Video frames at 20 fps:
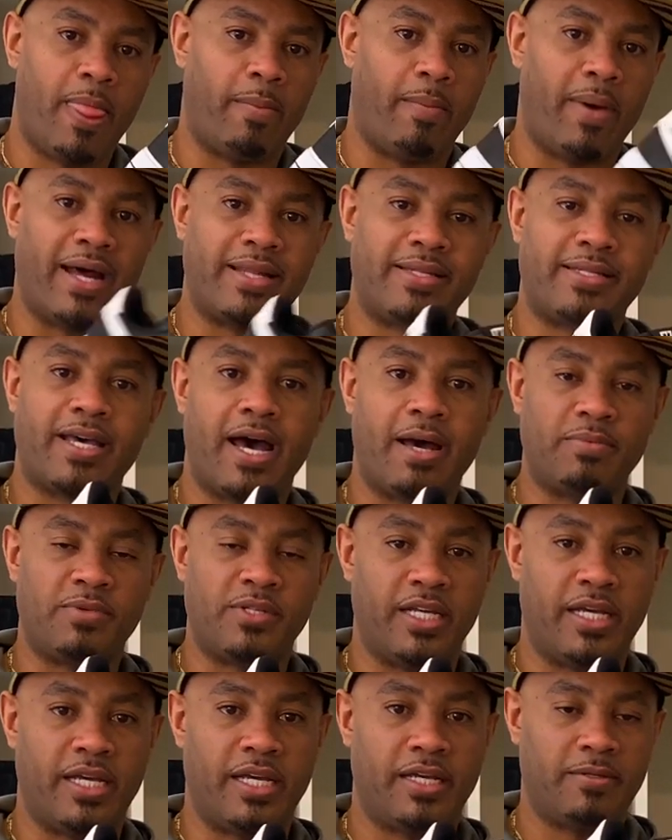my top
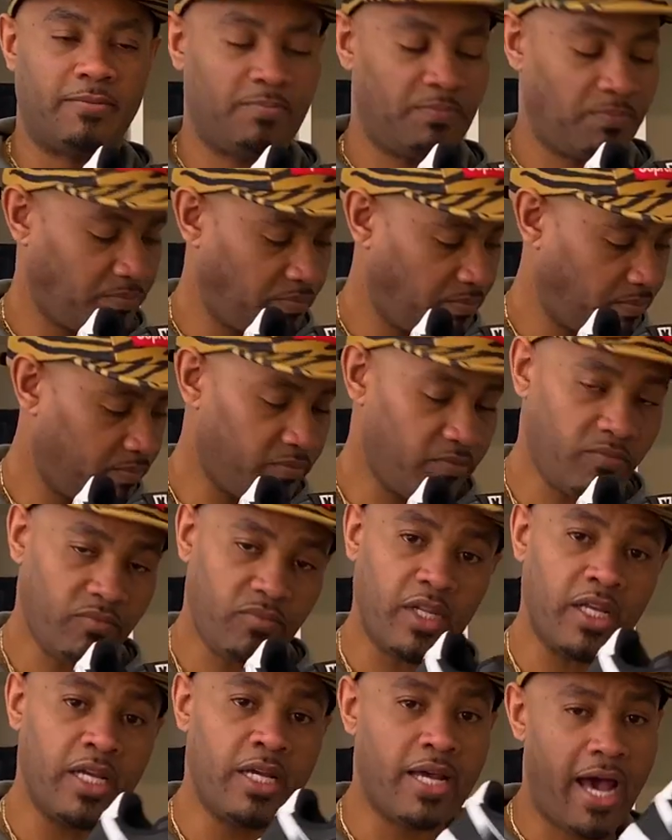10,
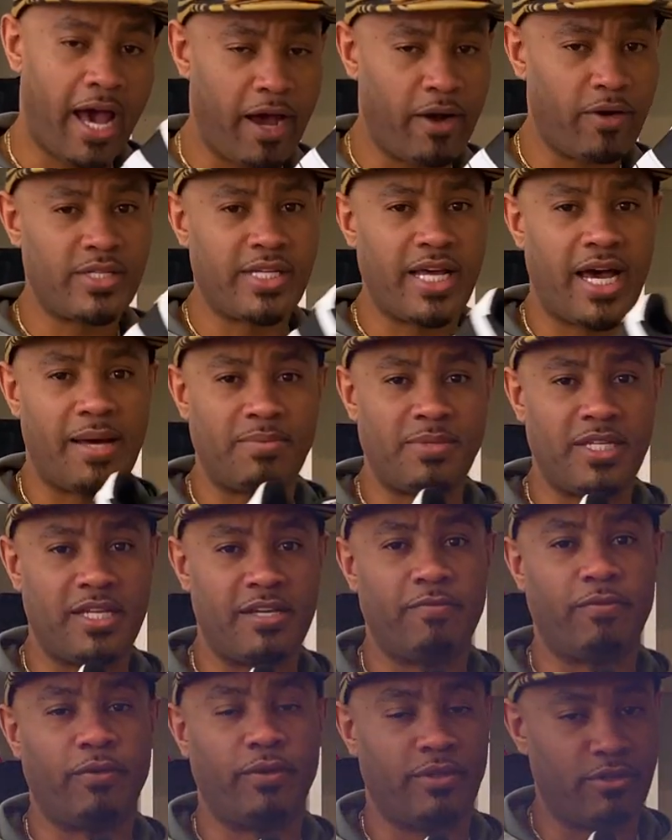our top
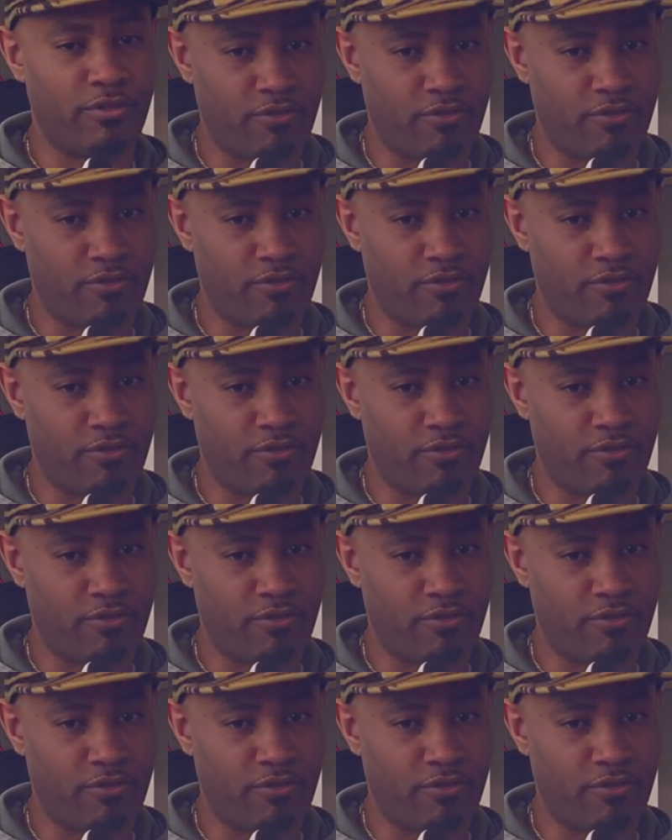10 for the